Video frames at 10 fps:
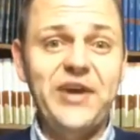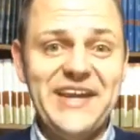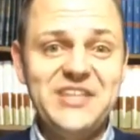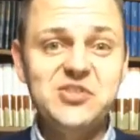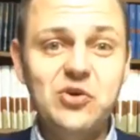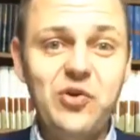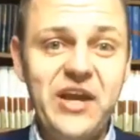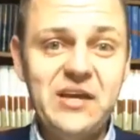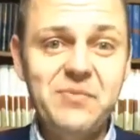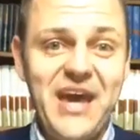
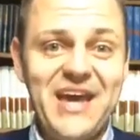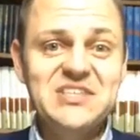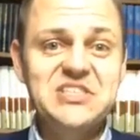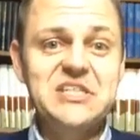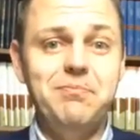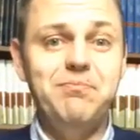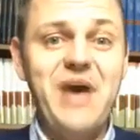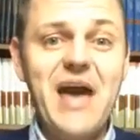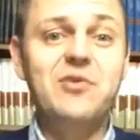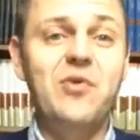Instagram-esque
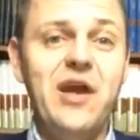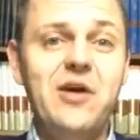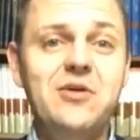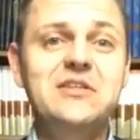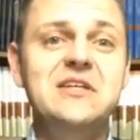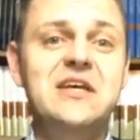background